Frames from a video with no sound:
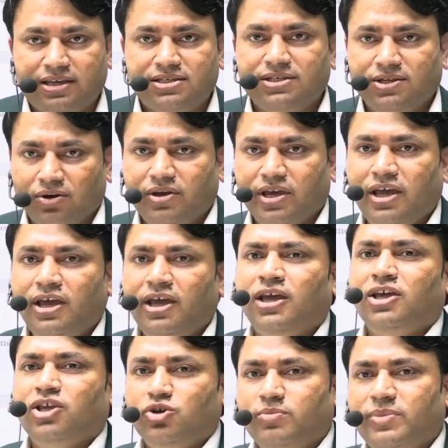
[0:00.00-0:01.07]
Okay, you
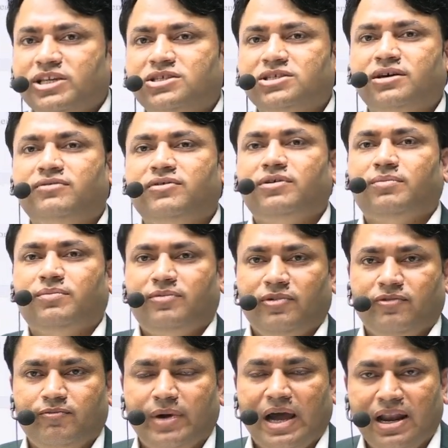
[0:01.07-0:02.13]
must have a
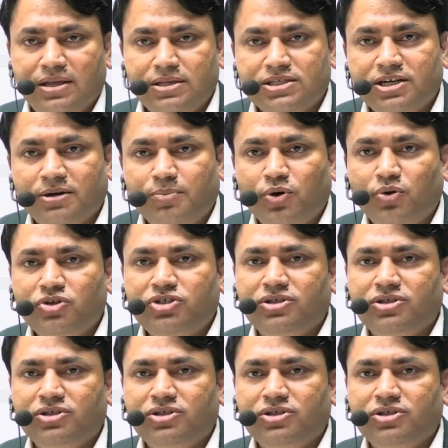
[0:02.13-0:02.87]
balanced approach.